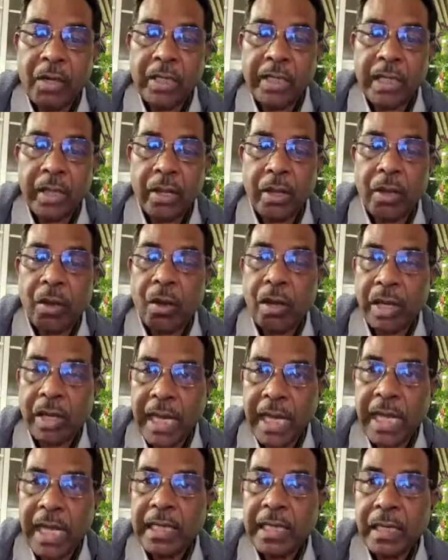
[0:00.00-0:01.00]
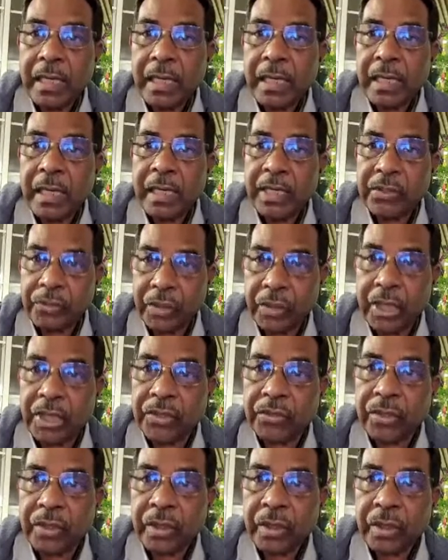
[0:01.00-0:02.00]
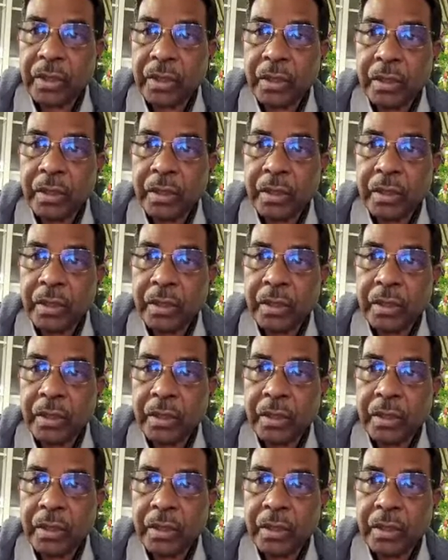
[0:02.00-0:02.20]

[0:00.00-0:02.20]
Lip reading: the online education